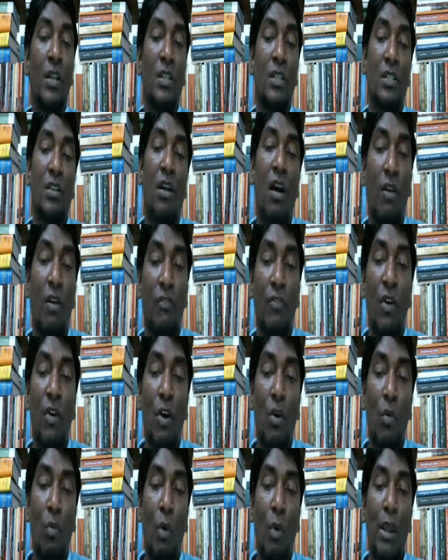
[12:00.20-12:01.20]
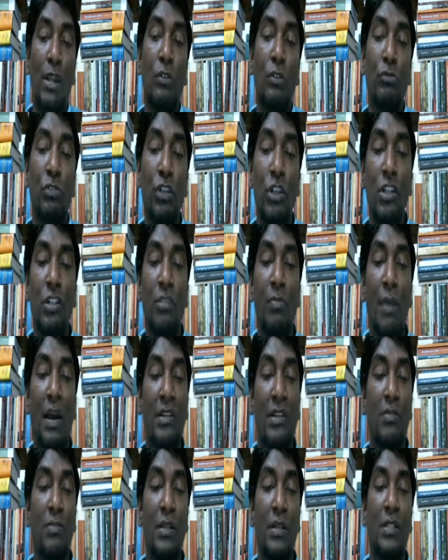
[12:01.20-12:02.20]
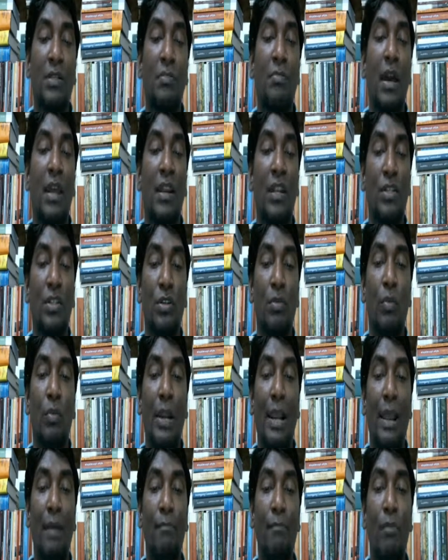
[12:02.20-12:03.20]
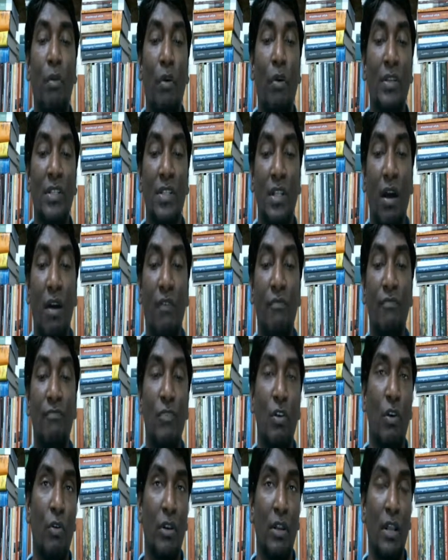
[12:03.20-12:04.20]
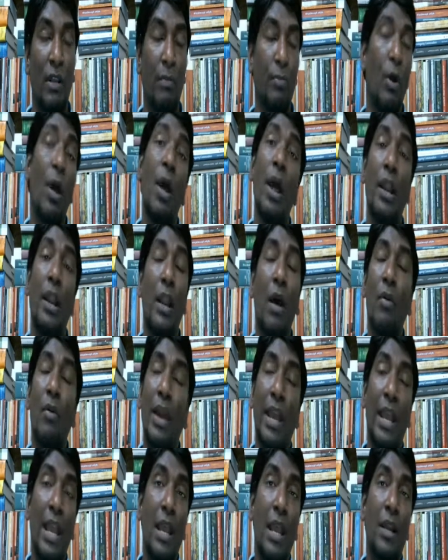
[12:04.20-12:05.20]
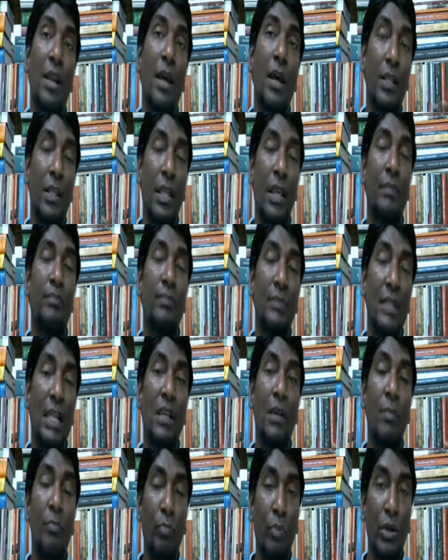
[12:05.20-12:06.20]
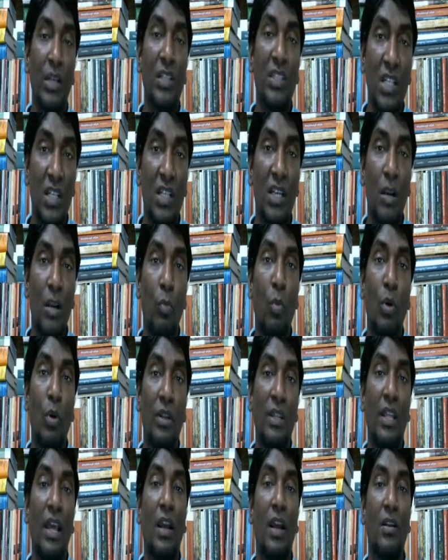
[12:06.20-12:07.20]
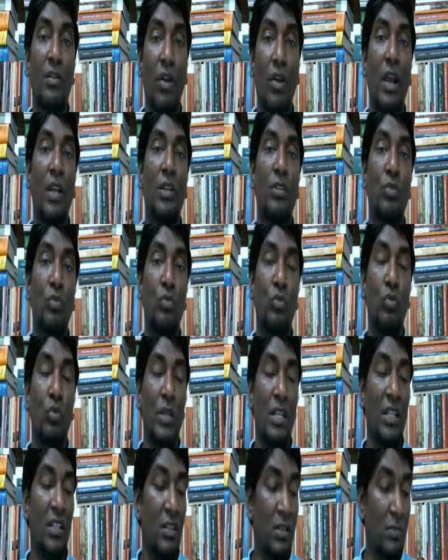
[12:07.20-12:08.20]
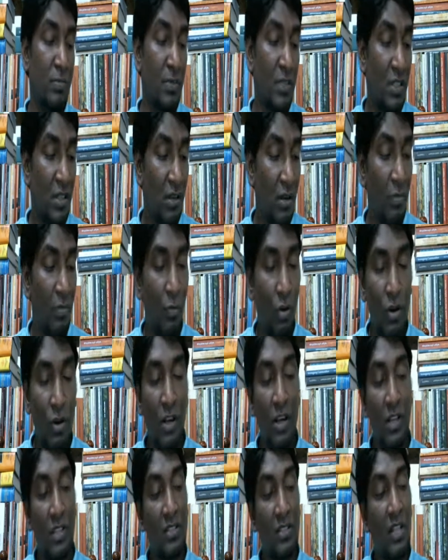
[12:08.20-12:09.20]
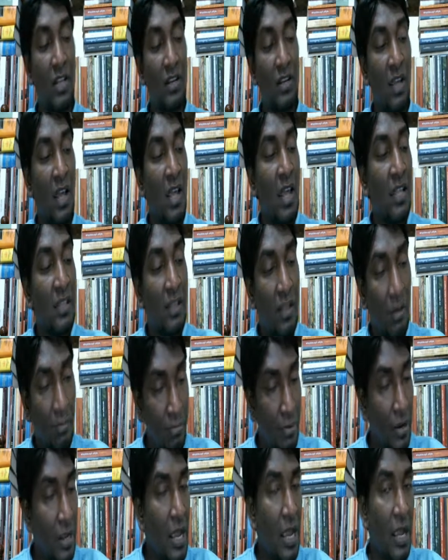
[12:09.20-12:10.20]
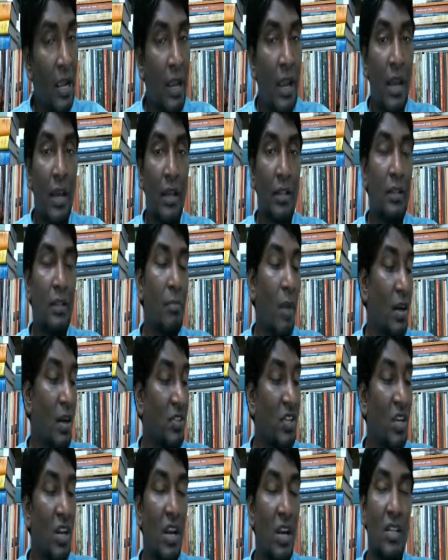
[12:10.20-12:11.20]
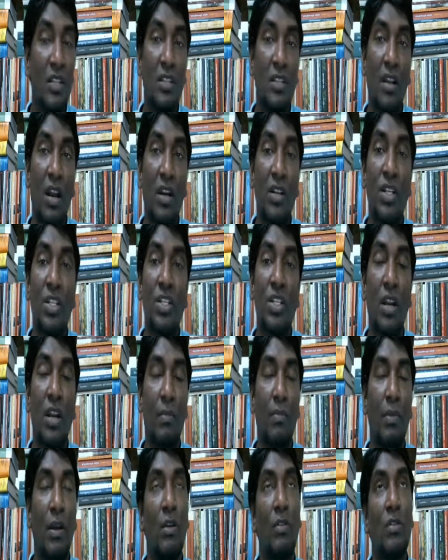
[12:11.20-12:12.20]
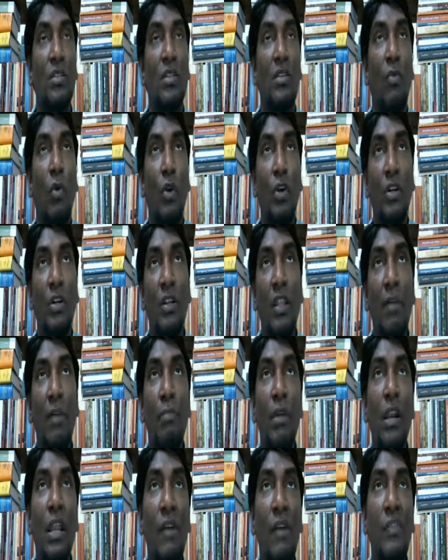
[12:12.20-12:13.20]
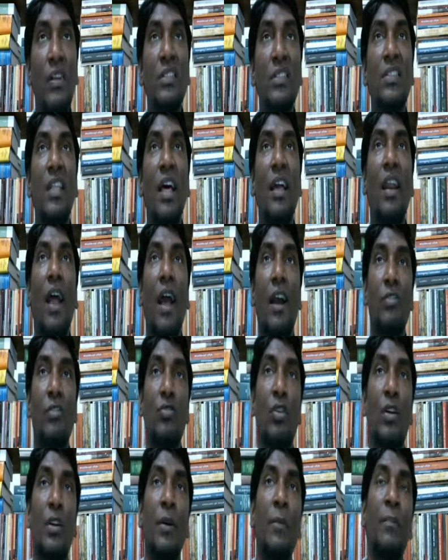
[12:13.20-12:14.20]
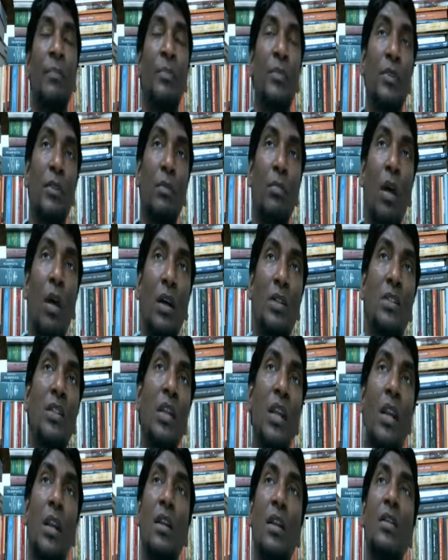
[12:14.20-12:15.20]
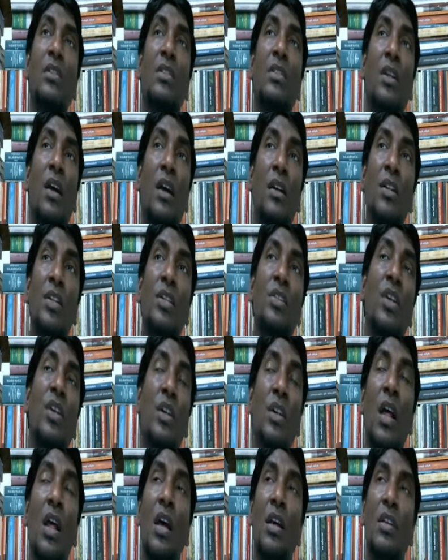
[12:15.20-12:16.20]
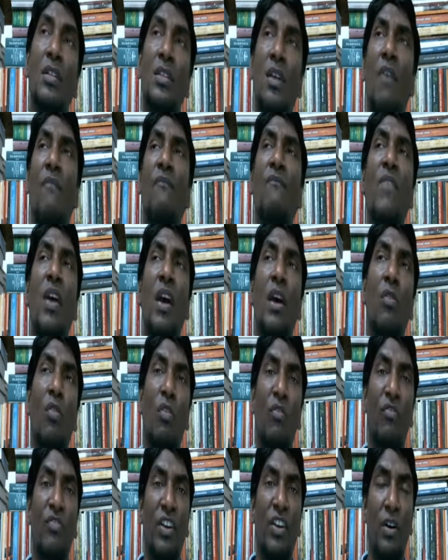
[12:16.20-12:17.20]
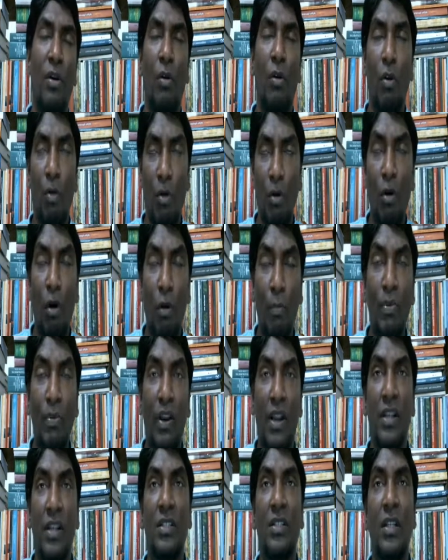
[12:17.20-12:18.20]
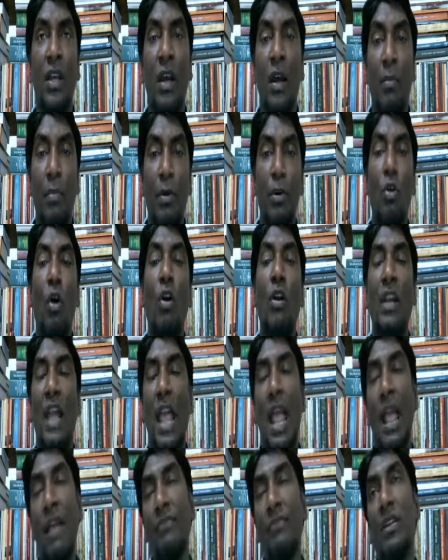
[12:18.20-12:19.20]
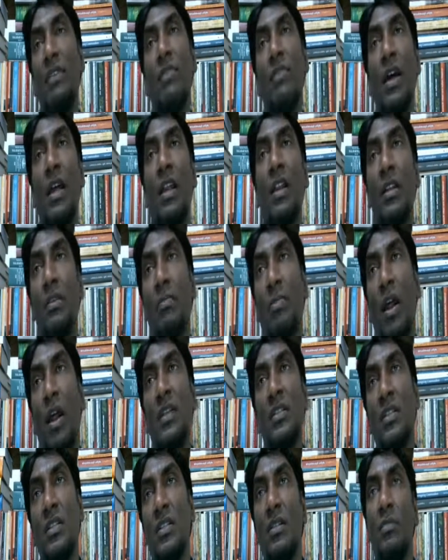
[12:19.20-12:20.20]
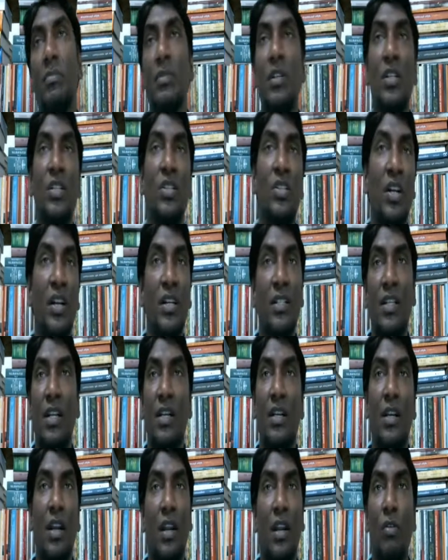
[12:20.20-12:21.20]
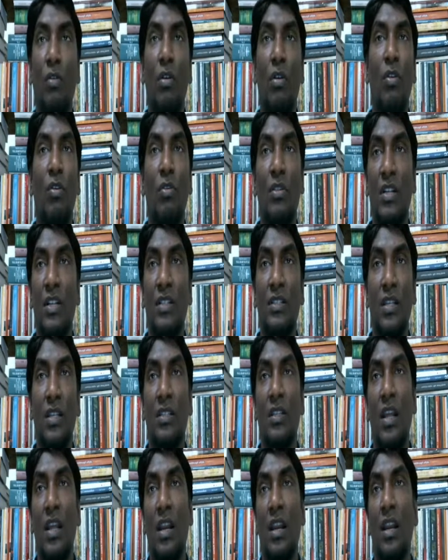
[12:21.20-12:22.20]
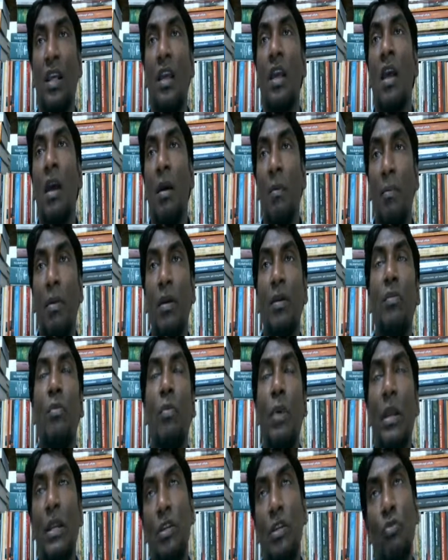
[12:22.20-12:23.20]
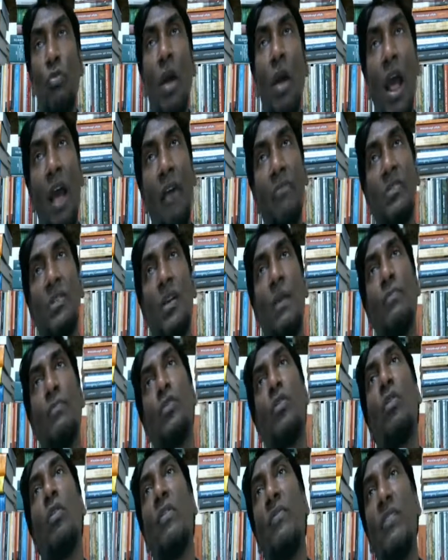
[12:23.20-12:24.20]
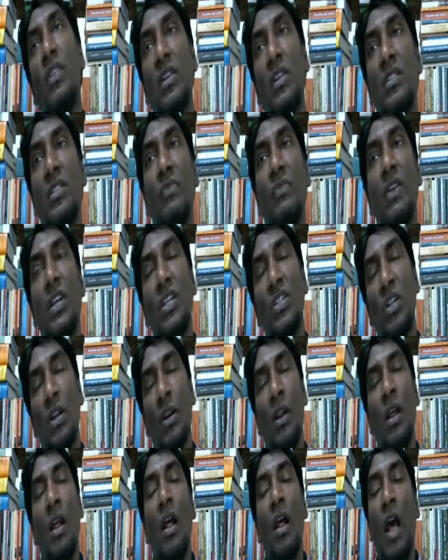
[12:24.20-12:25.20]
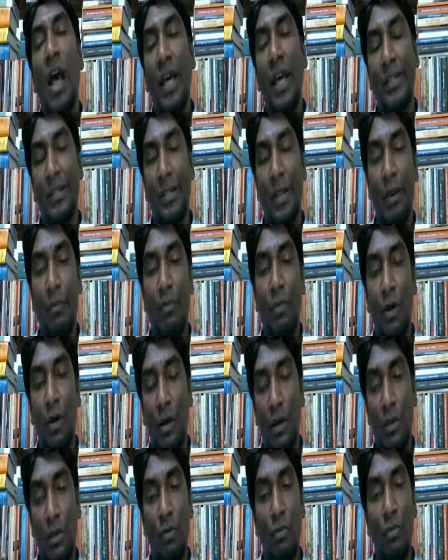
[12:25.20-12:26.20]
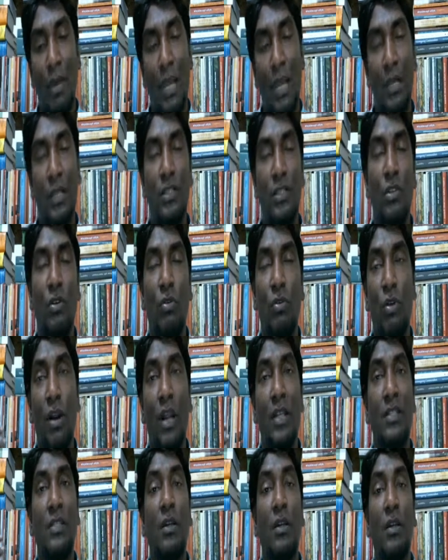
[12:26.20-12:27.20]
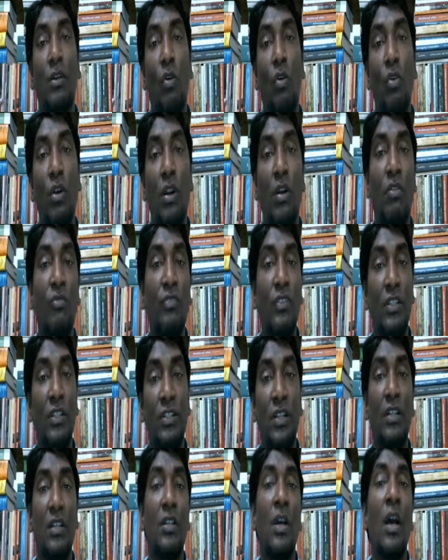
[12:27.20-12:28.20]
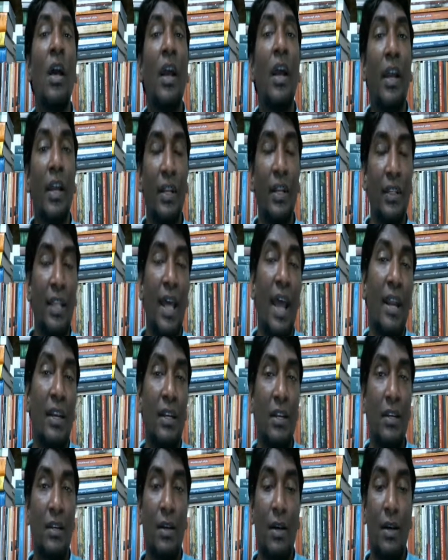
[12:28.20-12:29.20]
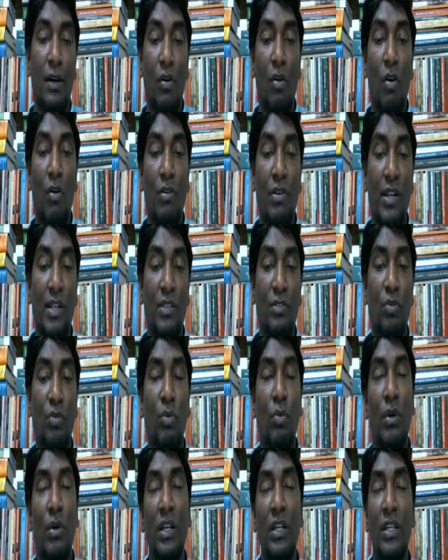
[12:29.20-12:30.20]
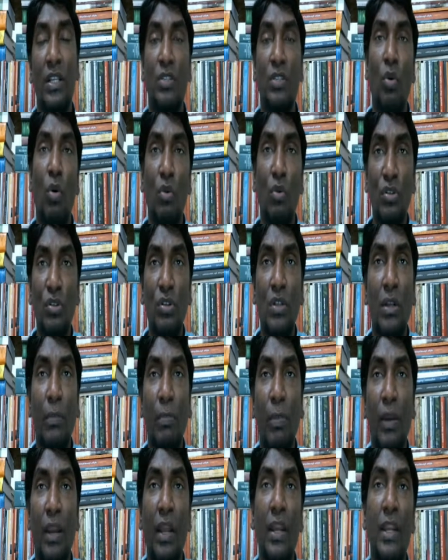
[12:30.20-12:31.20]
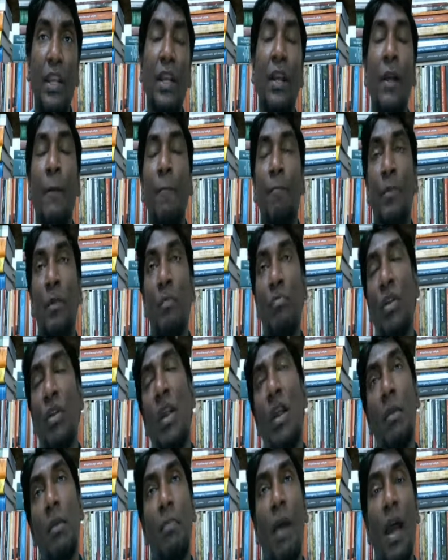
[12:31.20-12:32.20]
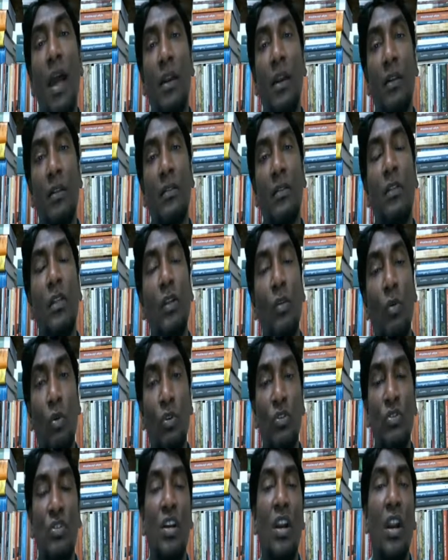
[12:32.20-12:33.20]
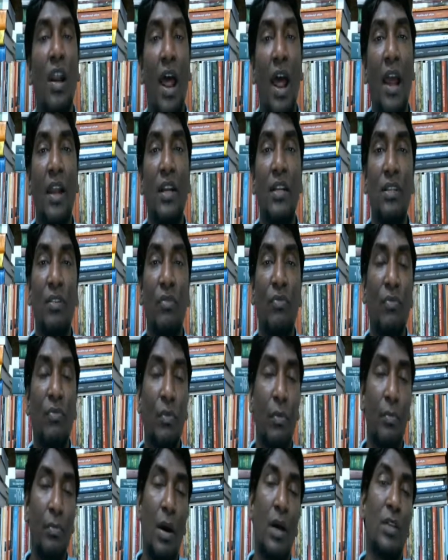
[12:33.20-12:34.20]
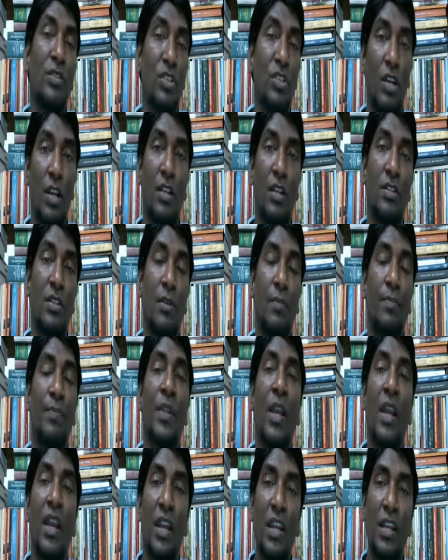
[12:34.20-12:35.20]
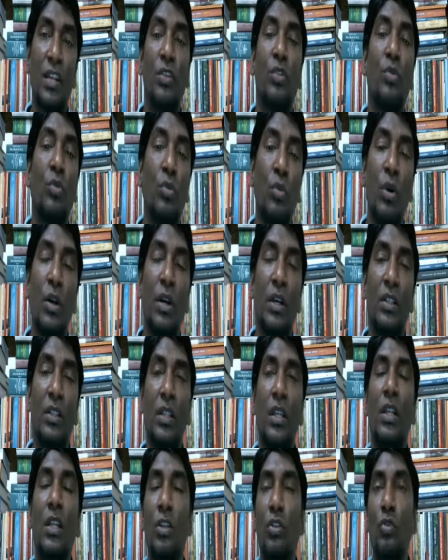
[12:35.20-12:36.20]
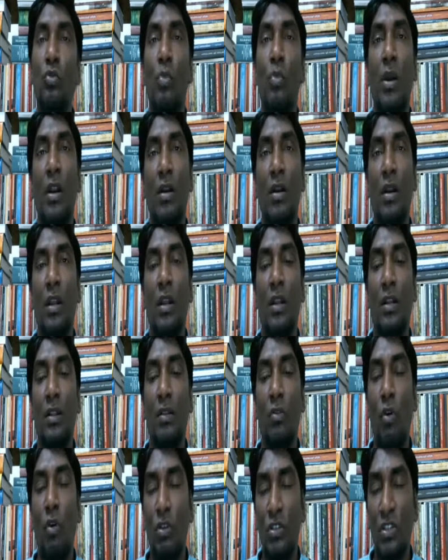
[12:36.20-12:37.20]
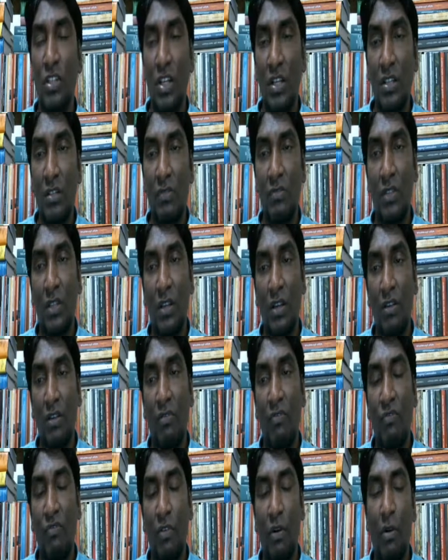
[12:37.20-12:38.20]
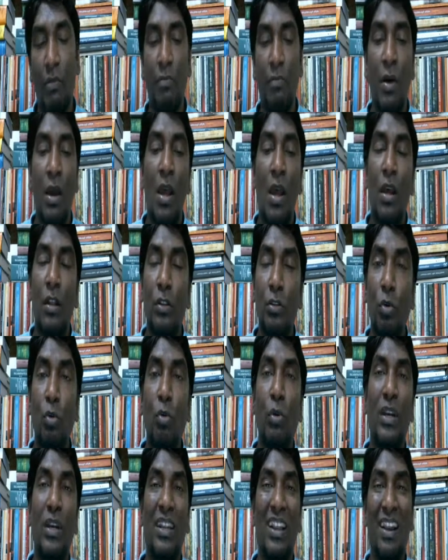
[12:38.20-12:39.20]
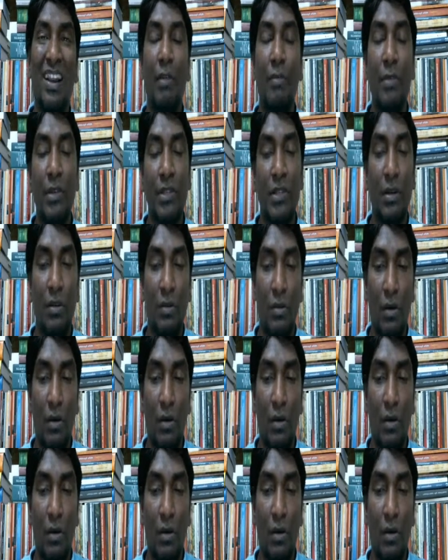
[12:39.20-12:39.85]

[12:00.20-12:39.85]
staff while utility maximizing manager will employ staff beyond their now again they implicitly what they are trying to do in this particular model is that they're bringing the marginalist condition because what they believe is that actually the marginalist condition somewhere offer, operates but not everywhere in price determination etc no, not necessarily but when you have some sort of a reservation as a uh, you know manager or as an owner of the thing in that uh, context so it is also typically bringing back the original idea of marginalism into the newer uh, alternative theory of firm though in a limited